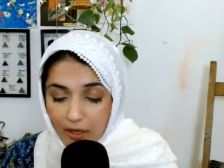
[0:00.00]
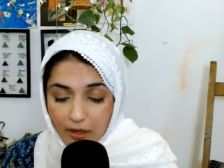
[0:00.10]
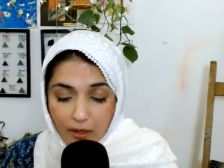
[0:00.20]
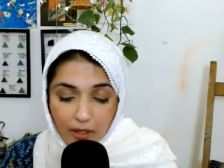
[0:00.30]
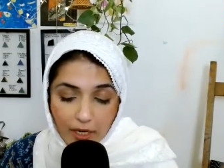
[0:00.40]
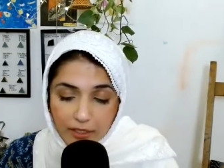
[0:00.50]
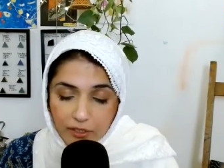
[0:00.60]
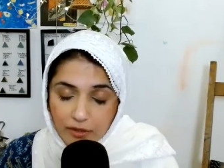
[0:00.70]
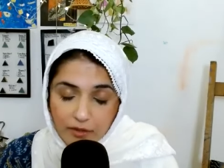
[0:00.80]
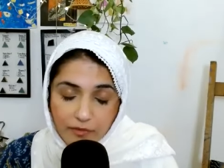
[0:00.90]
Uh, I
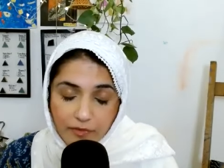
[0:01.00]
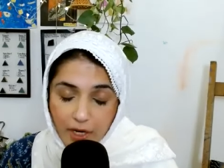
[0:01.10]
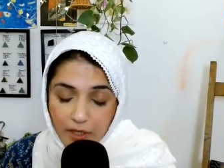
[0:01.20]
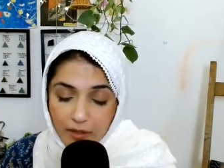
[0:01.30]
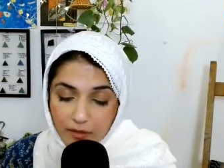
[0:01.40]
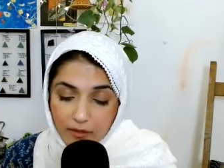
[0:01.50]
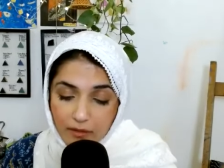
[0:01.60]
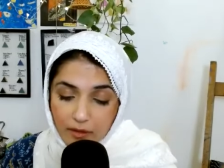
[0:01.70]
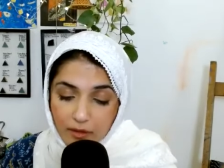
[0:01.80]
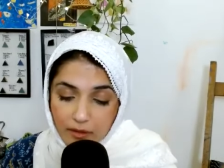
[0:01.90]
just felt
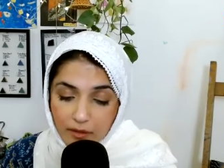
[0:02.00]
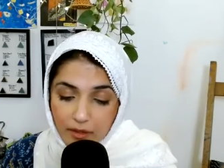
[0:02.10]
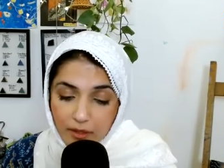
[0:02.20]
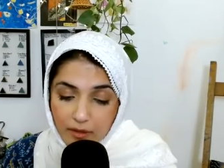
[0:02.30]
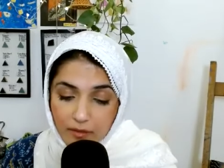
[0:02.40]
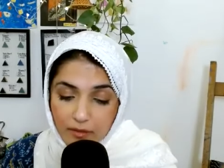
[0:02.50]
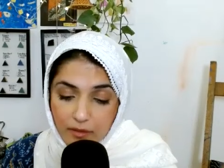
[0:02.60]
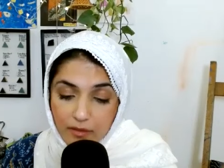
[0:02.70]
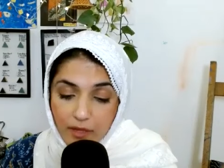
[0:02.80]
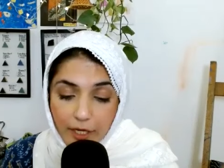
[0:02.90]
this
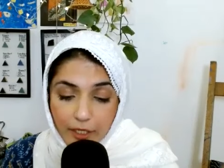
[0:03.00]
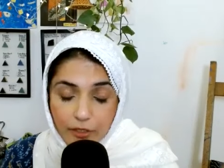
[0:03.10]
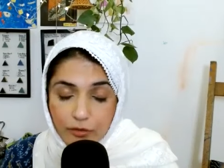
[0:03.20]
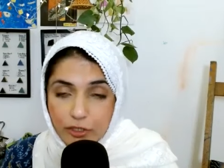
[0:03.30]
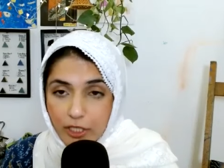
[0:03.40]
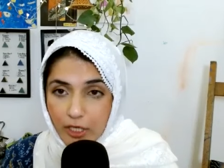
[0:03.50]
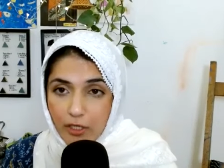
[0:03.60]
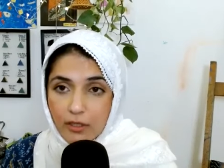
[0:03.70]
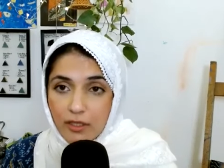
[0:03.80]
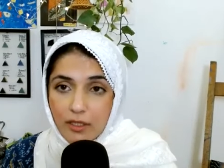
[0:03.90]
desire to
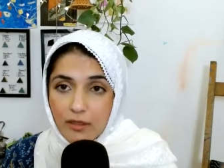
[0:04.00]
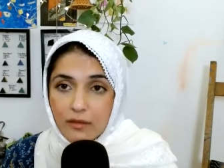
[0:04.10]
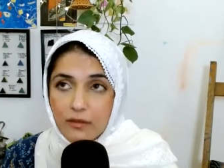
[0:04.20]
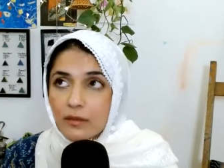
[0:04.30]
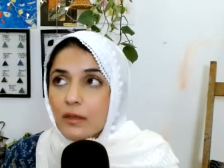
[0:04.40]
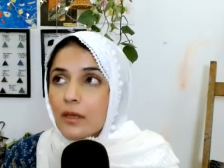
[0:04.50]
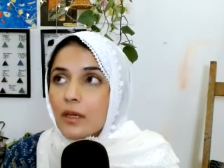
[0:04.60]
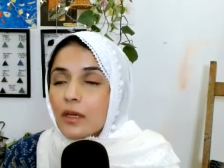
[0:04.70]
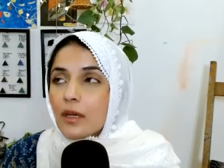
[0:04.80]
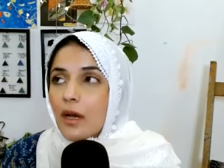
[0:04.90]
share these
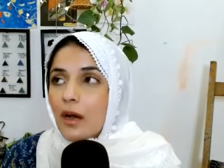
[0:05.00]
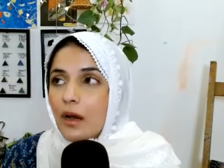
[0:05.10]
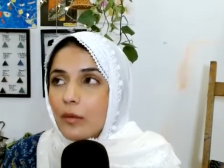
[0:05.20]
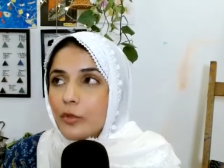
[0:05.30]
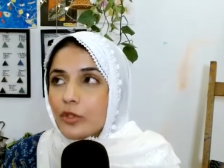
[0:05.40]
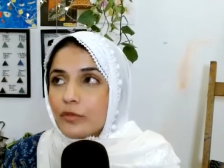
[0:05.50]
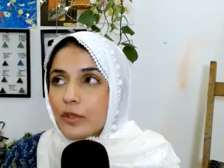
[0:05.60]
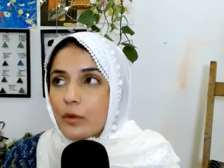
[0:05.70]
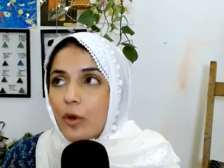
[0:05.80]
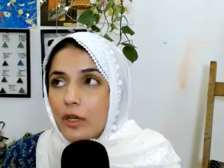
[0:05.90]
uh,
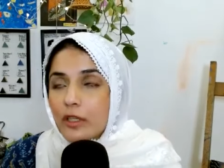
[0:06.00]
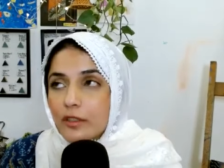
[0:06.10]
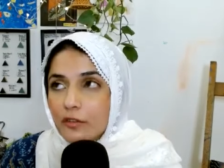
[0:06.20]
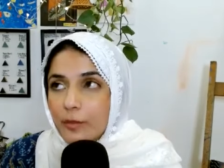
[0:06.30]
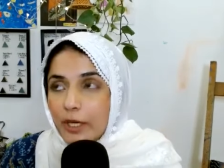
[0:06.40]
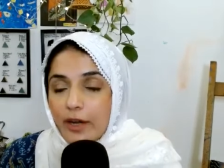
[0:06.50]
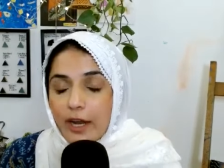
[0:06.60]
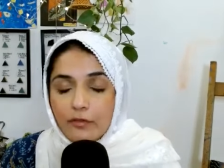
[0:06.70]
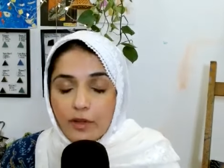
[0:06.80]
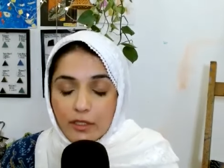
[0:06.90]
beautiful qualities of my
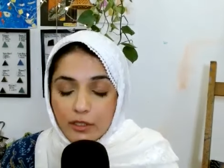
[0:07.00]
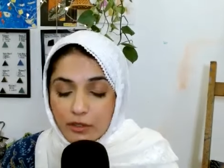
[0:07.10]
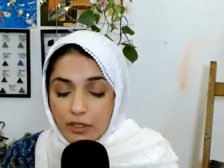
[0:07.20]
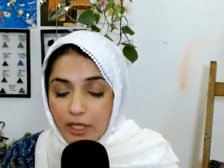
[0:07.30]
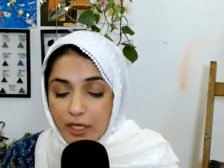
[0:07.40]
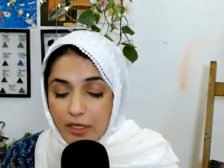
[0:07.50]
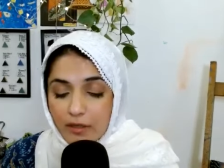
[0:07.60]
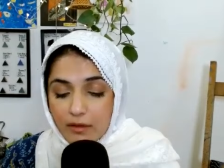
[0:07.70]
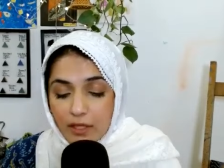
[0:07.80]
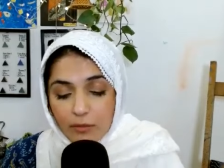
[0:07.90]
grandfather today.
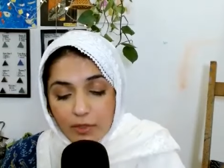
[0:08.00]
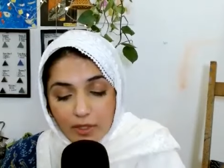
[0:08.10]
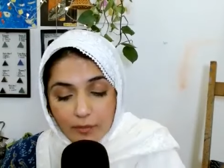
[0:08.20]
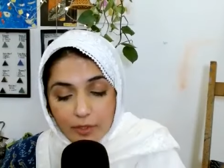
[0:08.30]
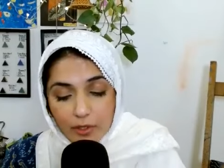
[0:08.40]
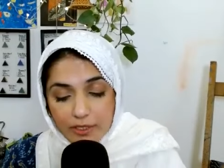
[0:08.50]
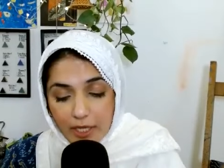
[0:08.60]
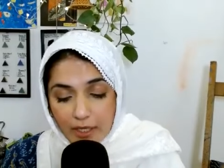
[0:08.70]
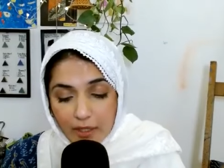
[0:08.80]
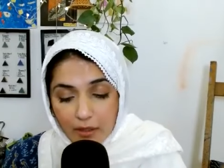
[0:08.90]
His name was Abdul
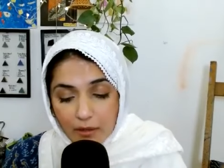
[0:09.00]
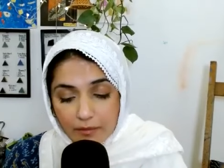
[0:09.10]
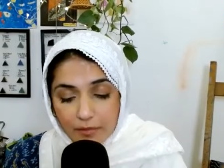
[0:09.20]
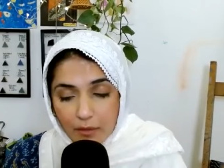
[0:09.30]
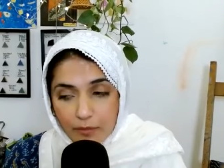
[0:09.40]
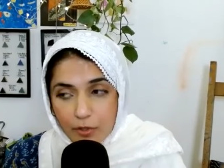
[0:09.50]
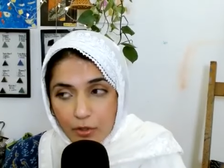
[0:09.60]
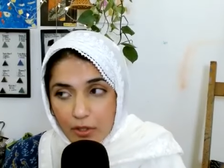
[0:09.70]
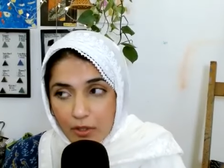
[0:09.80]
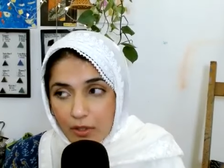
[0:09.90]
Tayyab,
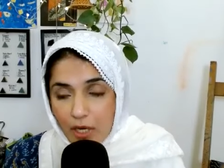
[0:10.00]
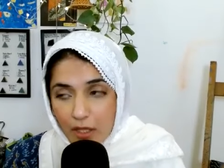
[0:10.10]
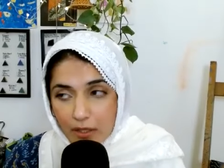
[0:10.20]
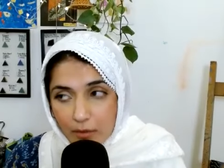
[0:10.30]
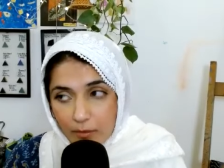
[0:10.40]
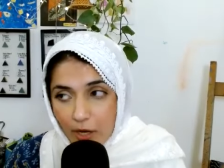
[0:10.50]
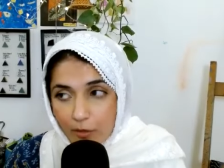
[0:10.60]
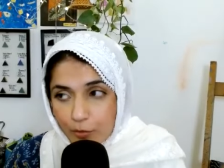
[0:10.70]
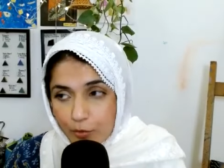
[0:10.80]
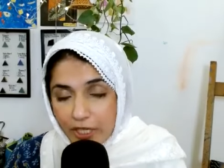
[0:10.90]
Abdul Qadir
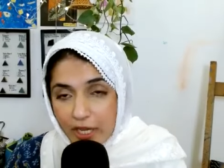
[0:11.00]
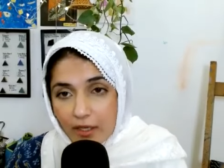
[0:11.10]
Bhanpuri.